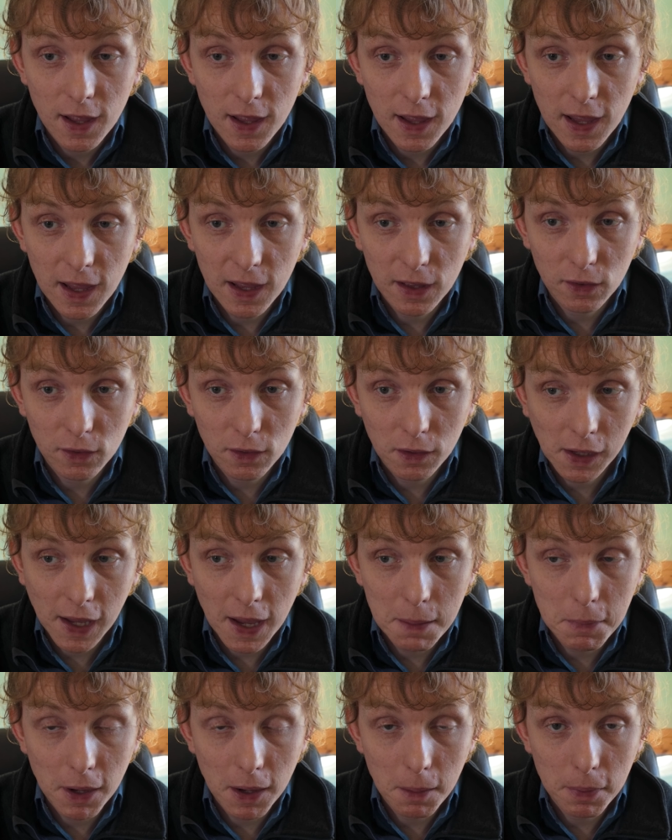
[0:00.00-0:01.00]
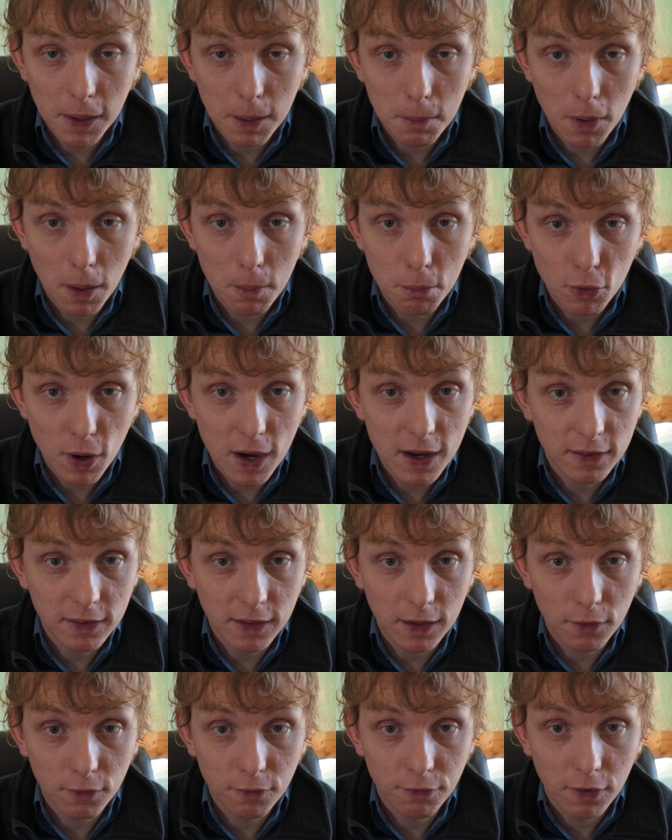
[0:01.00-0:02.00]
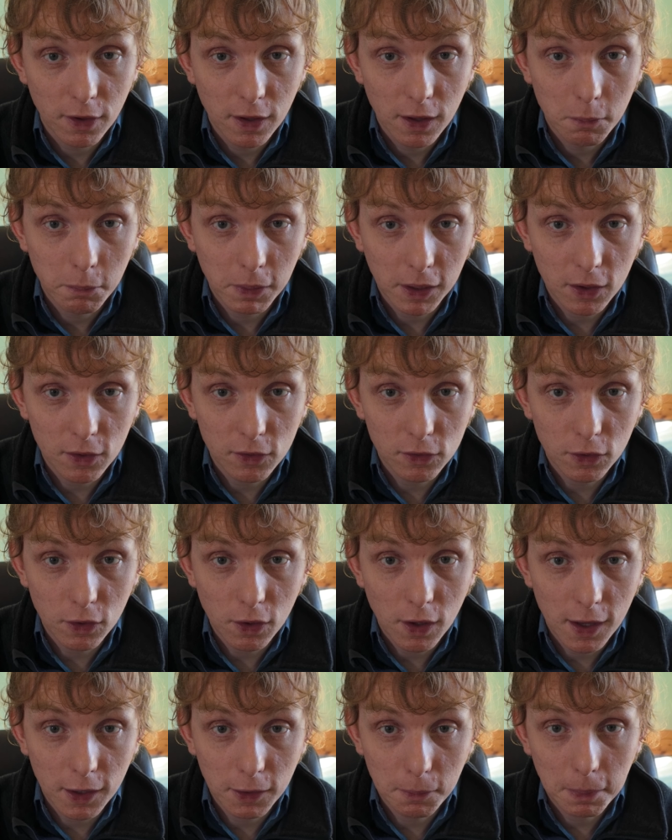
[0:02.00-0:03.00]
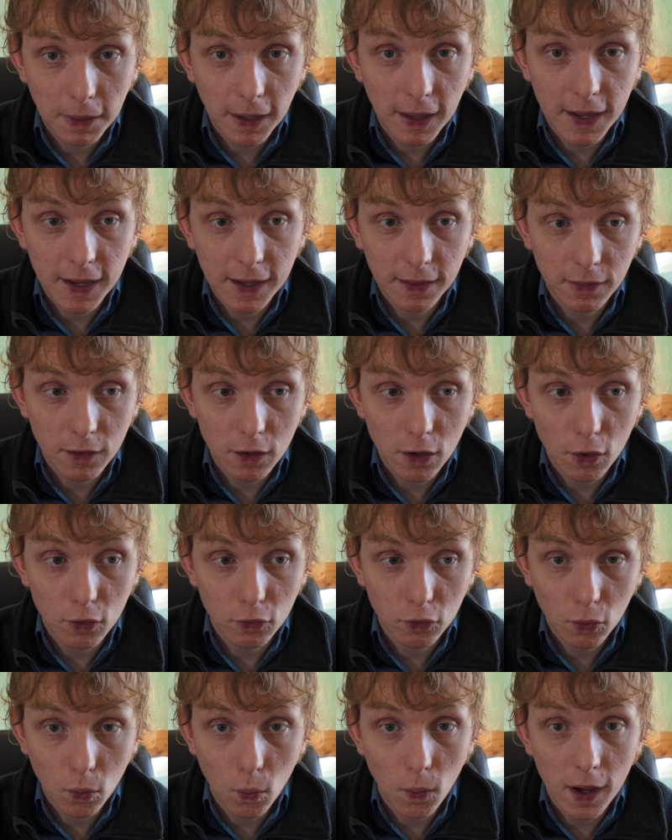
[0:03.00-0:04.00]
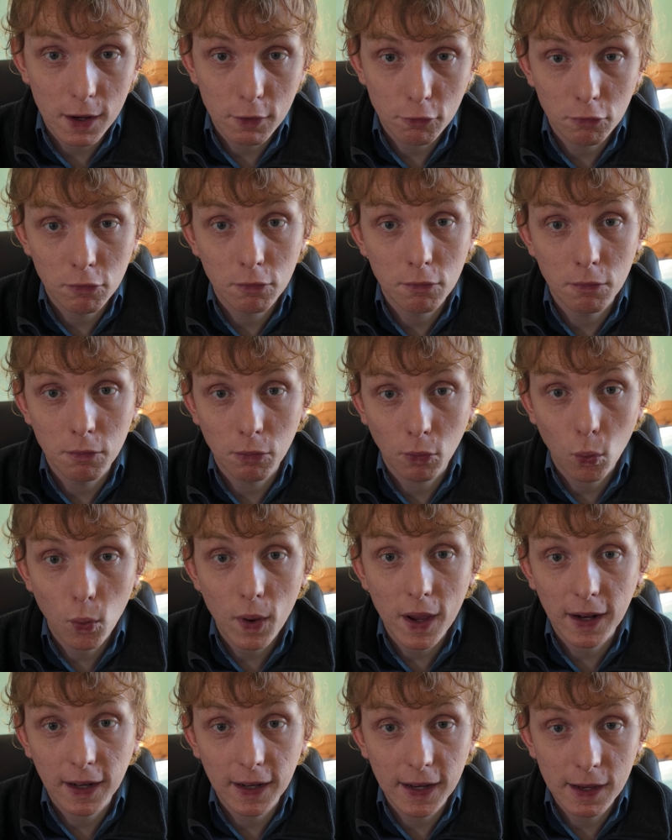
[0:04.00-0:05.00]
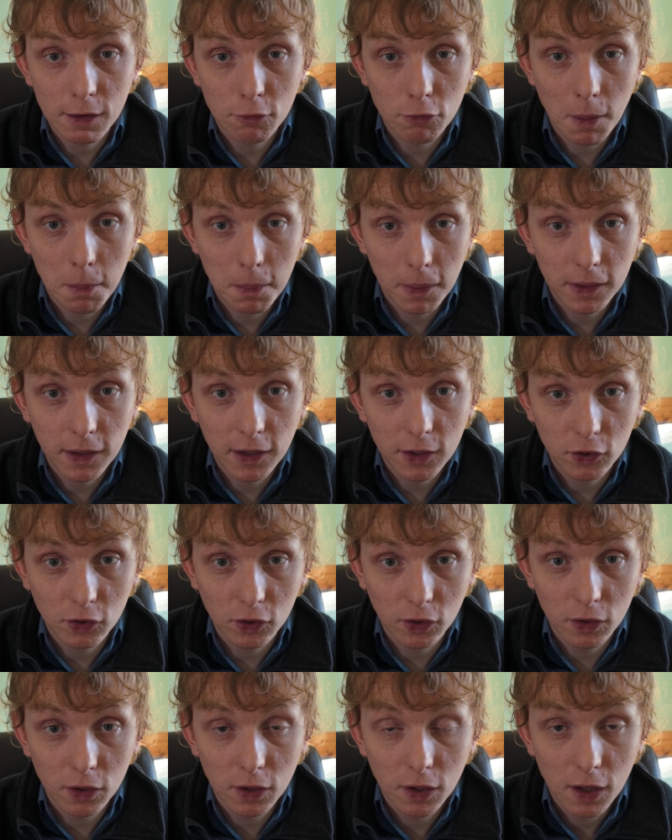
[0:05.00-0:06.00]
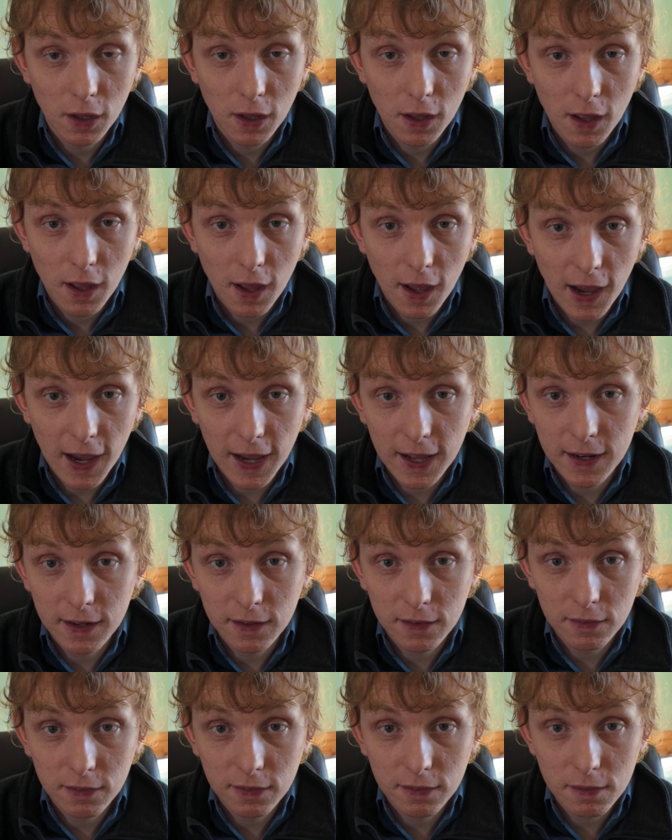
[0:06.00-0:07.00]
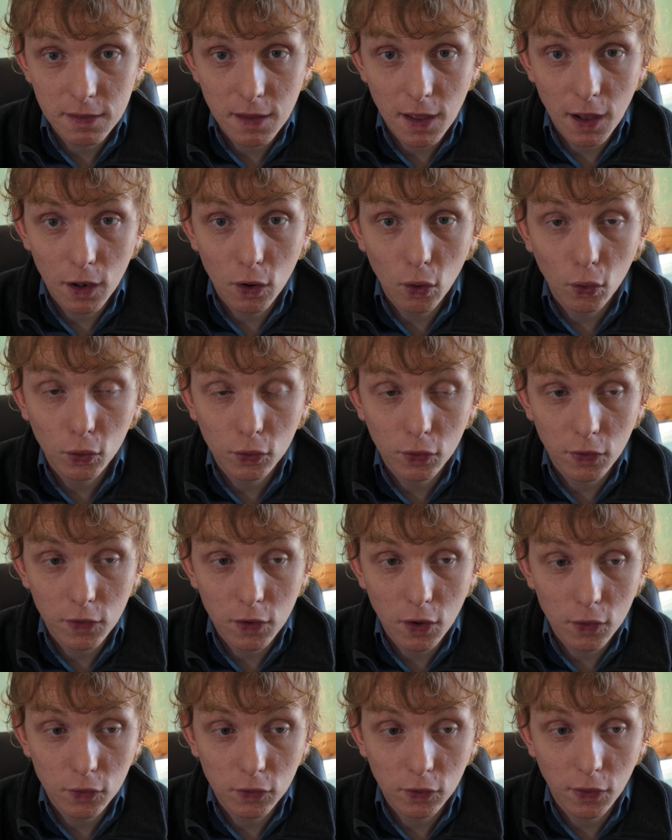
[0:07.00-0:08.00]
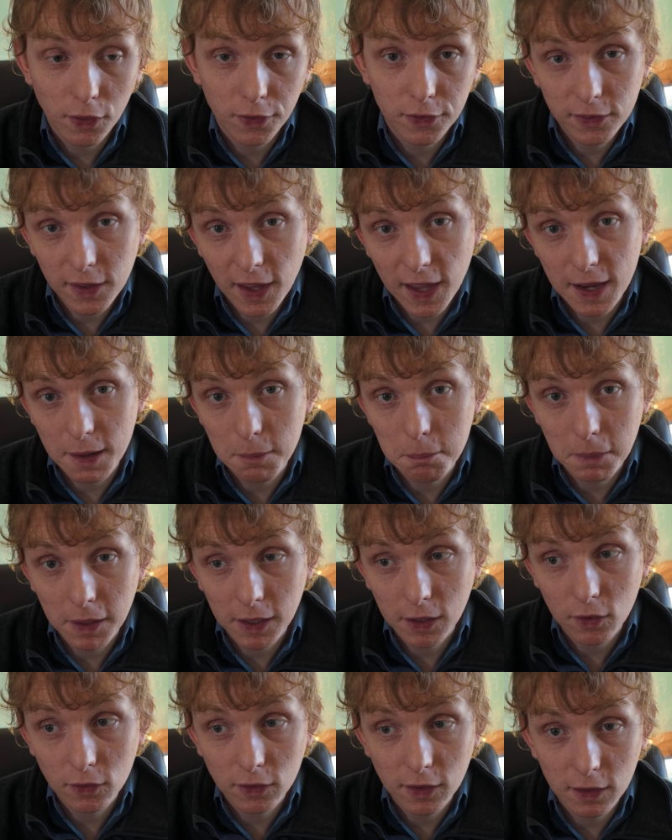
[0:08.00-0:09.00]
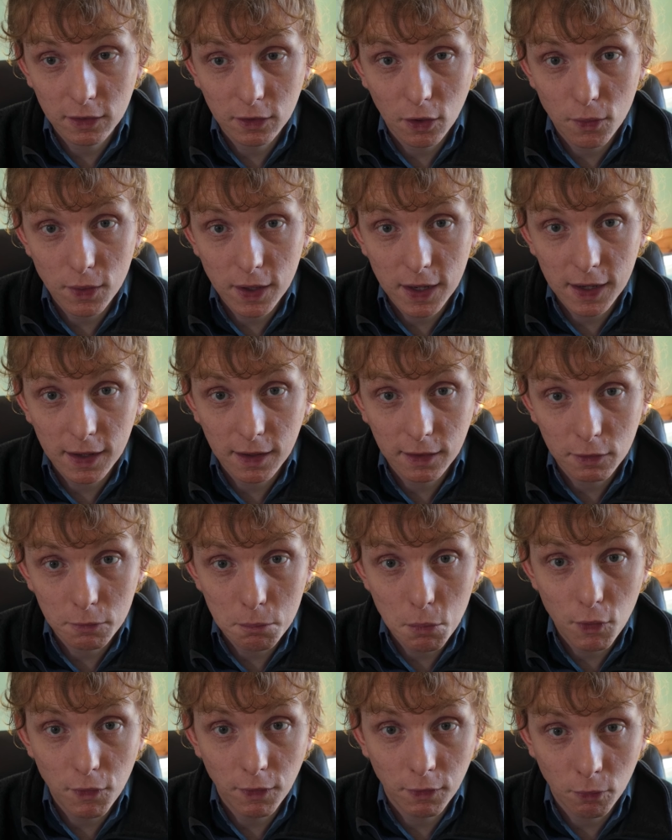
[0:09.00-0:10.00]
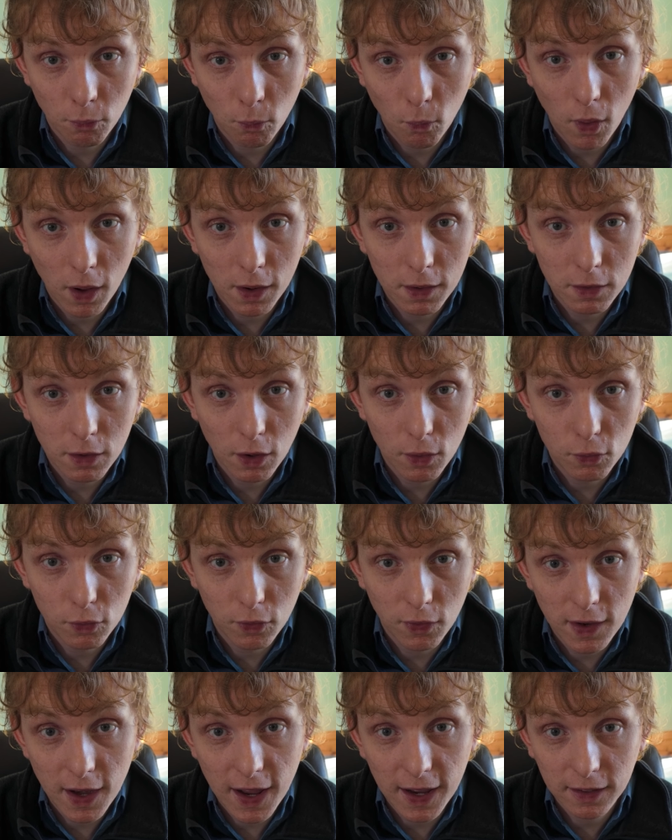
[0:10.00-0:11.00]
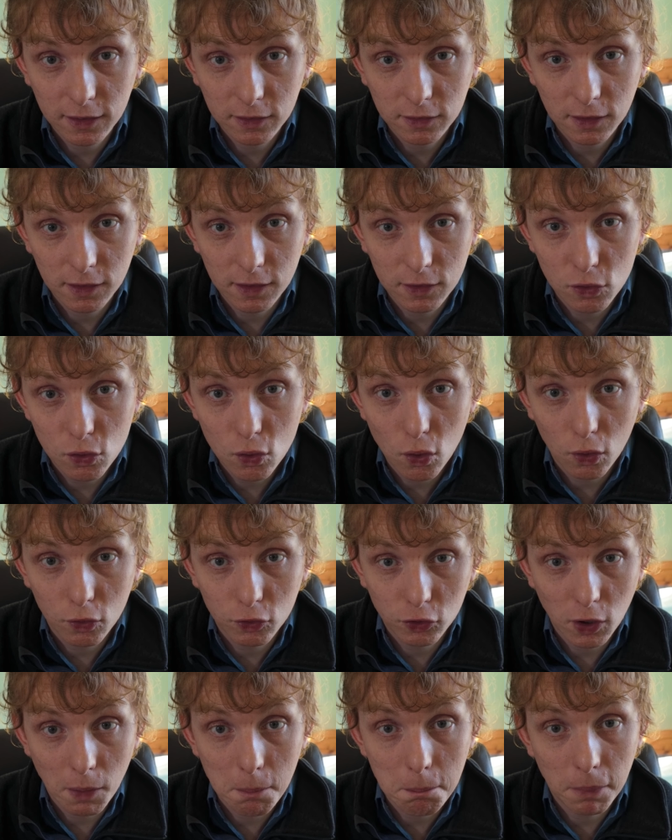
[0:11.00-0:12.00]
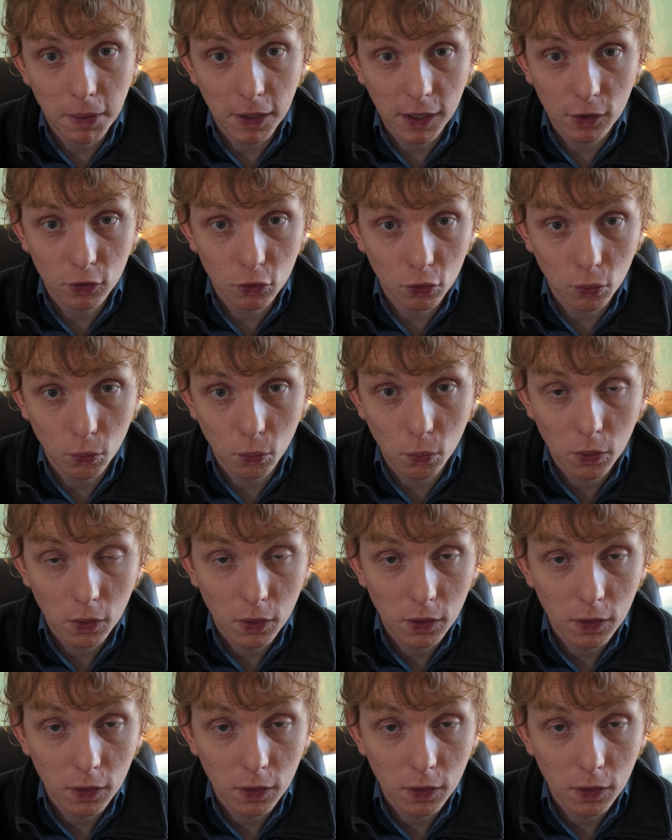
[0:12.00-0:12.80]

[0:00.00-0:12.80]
it can be a bit abrasive because it's playing the notes quite quickly in repetition, and a lot of the notes are the same because it's only moving from one note to the next, so it's not jumping at all.